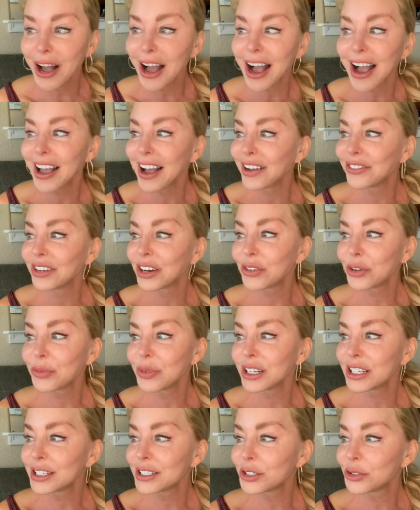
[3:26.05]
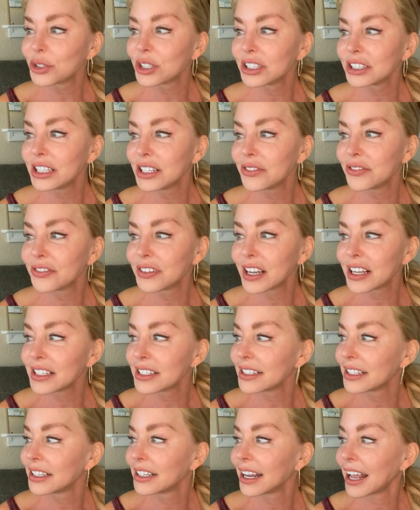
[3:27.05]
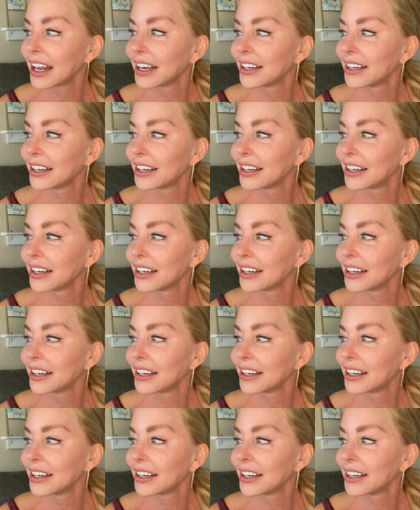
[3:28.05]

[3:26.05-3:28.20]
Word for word: I, i have never been so clean face and,